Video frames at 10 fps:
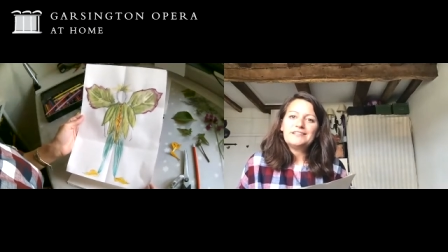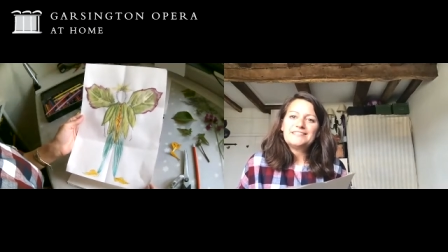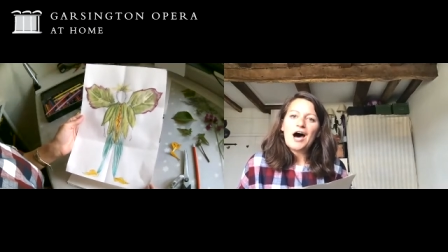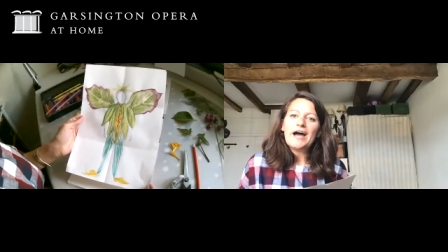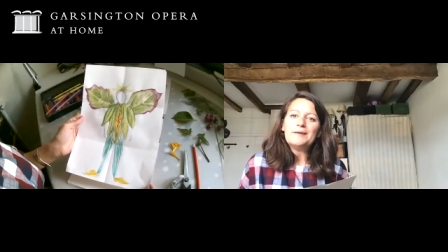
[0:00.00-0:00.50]

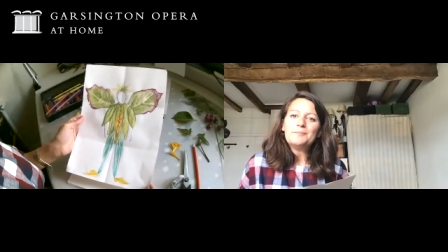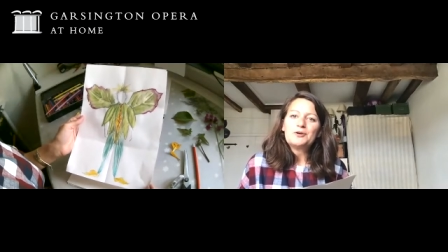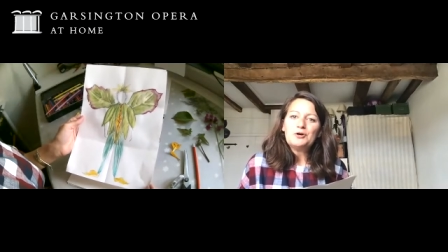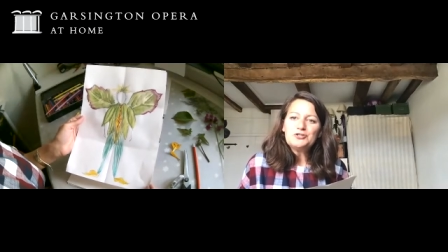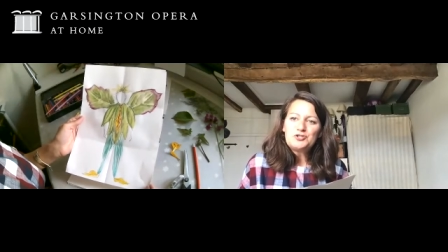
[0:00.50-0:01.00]
type
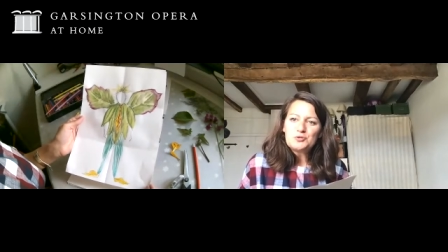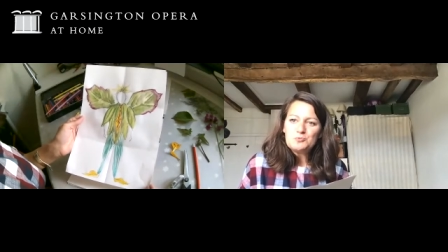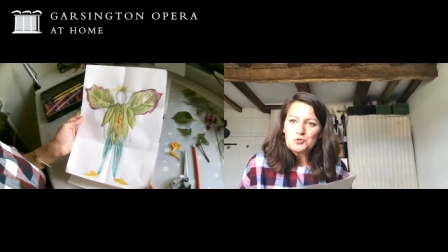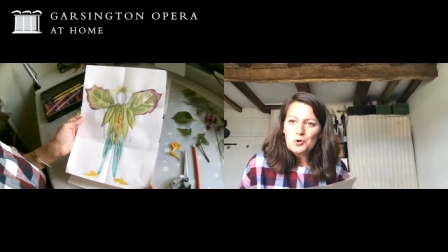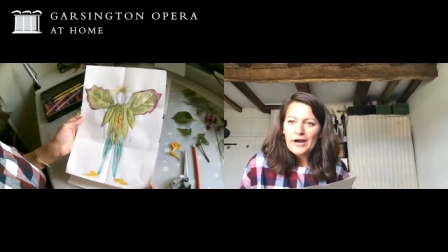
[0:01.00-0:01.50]
costume
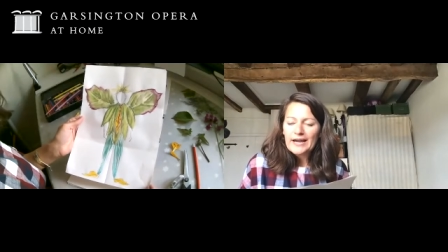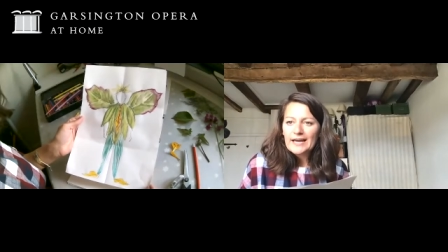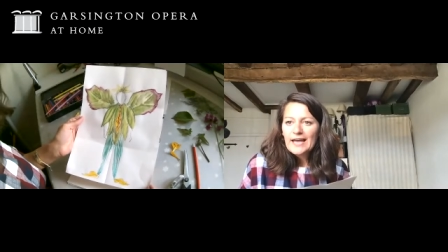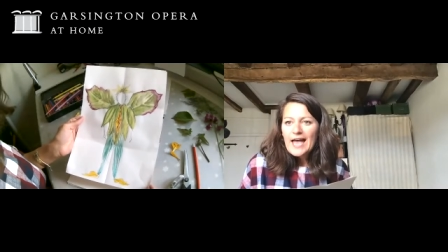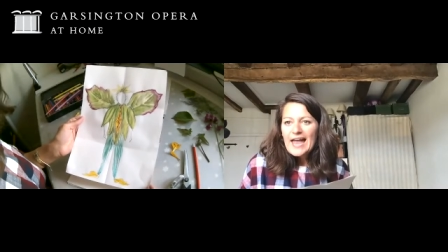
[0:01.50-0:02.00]
drawing
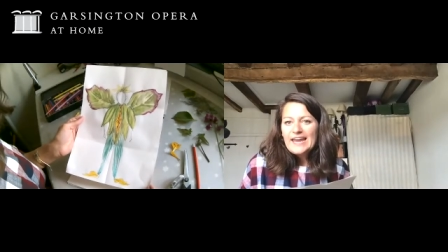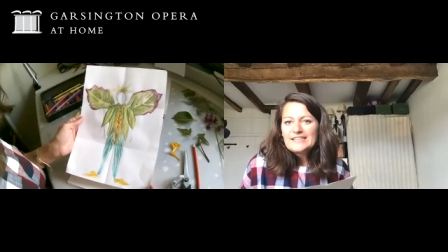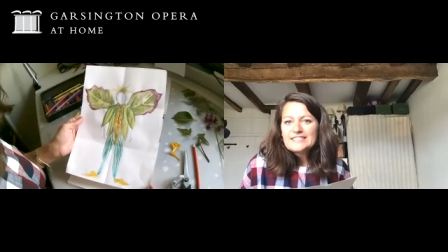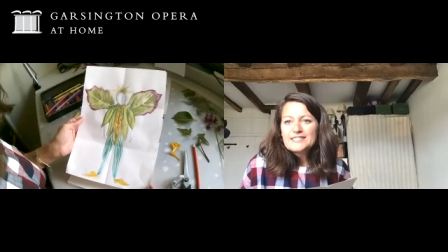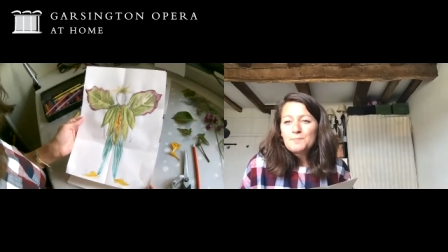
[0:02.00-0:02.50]

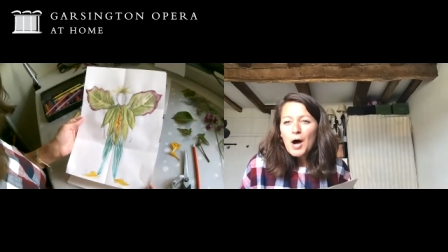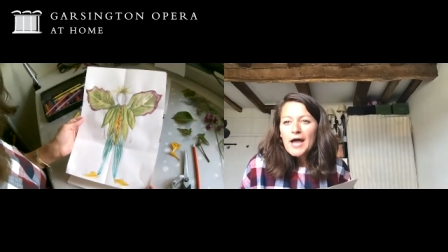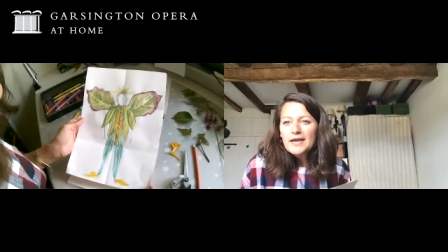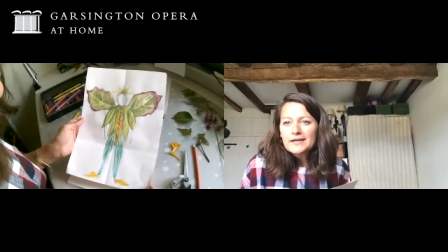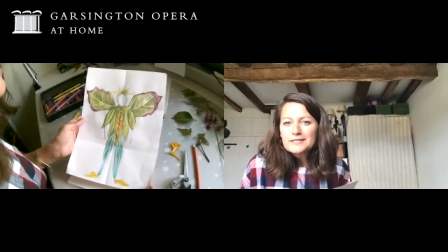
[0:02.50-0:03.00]

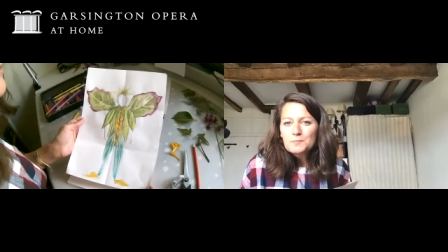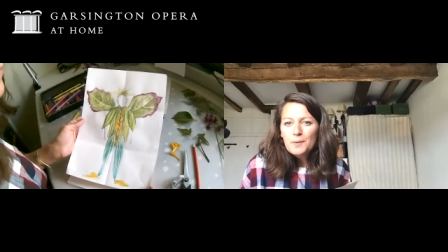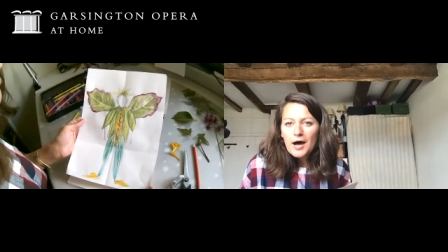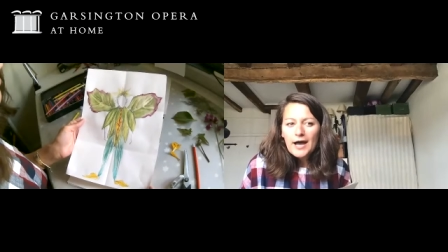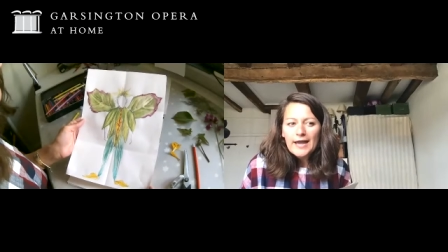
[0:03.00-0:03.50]
inspired
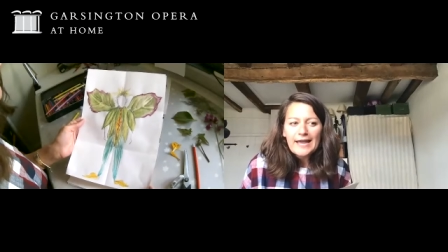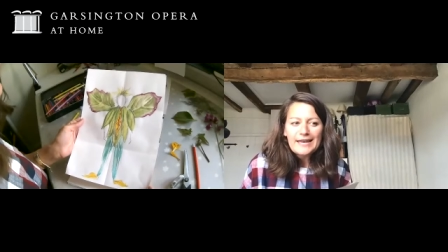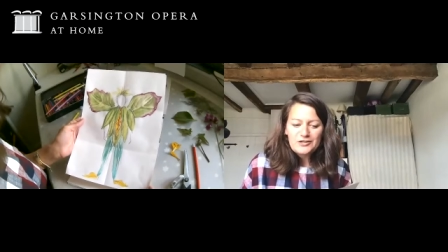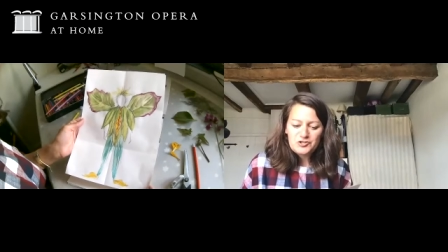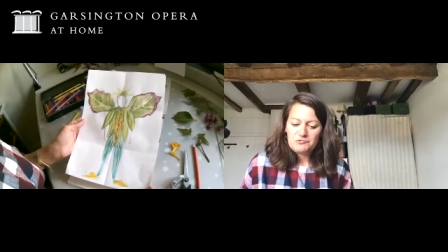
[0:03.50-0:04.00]
by
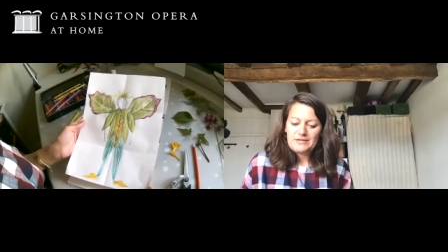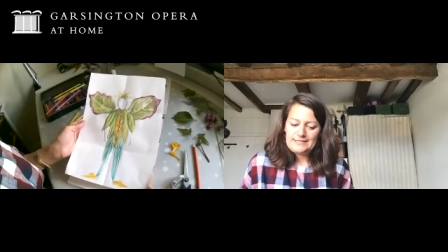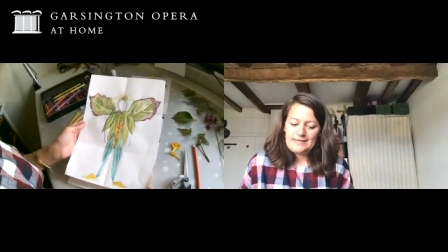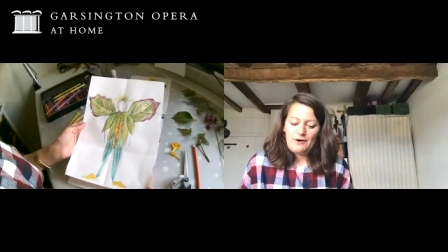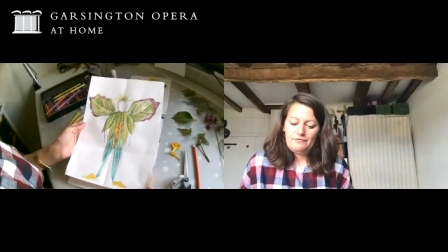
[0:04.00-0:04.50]
nature
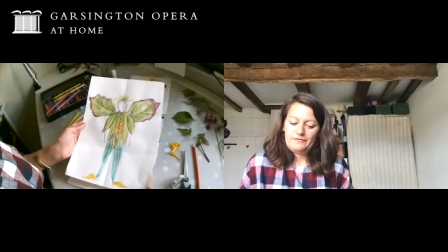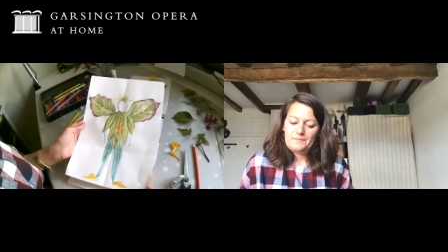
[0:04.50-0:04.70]
itself.